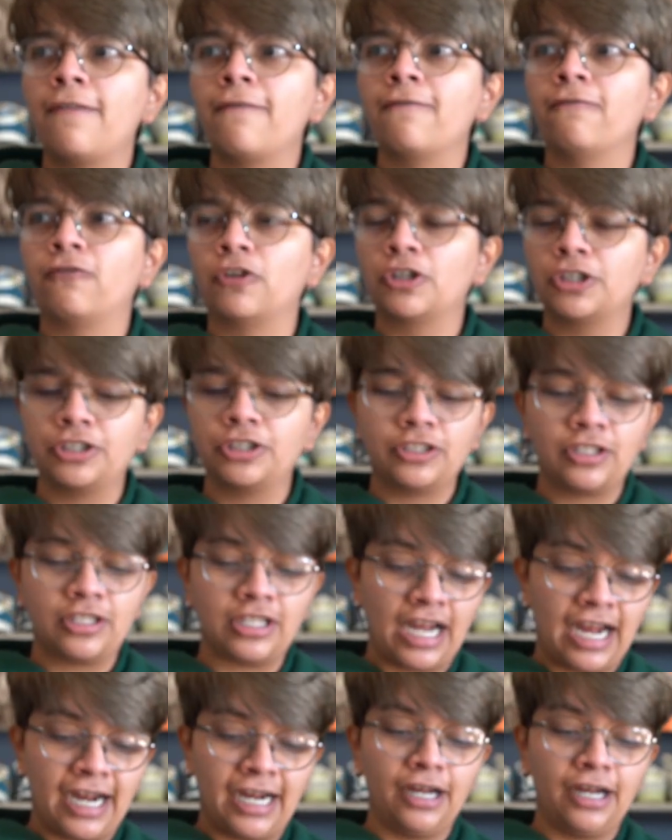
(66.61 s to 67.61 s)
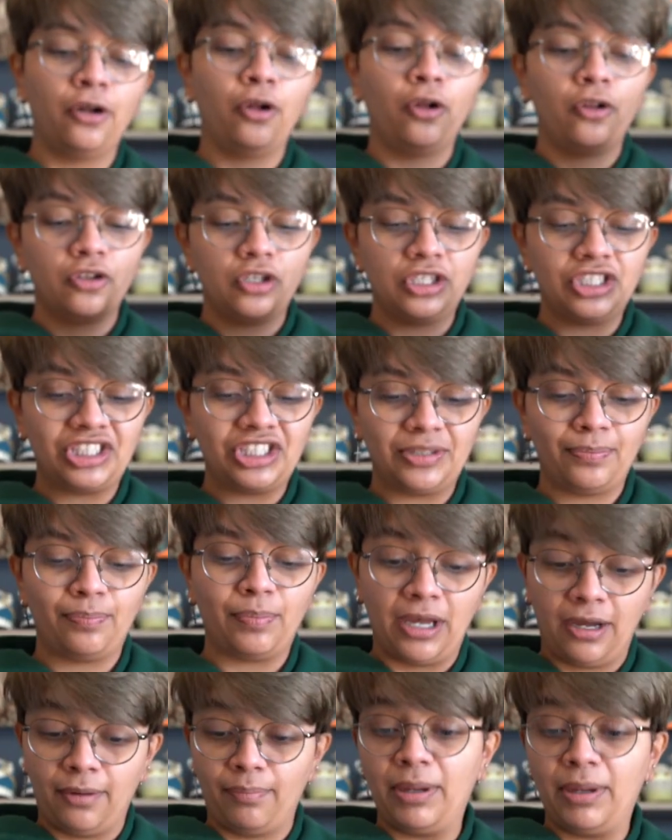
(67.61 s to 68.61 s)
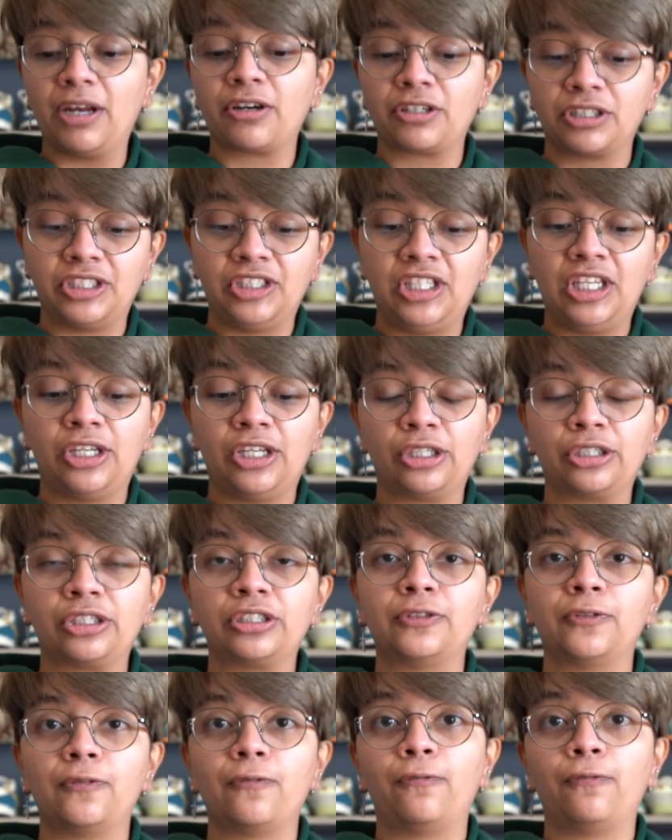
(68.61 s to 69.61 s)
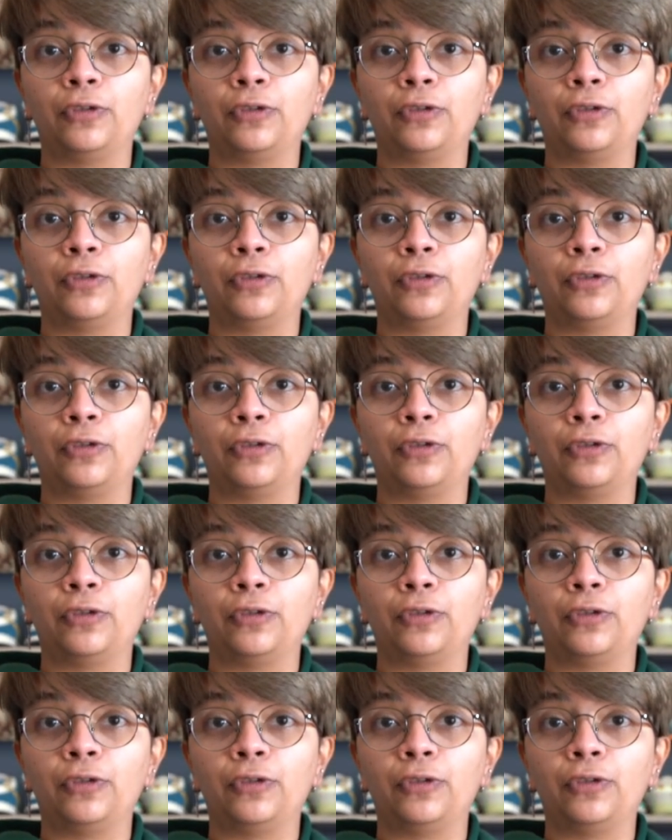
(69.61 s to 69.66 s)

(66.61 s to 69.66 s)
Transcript: versatile pair of sneakers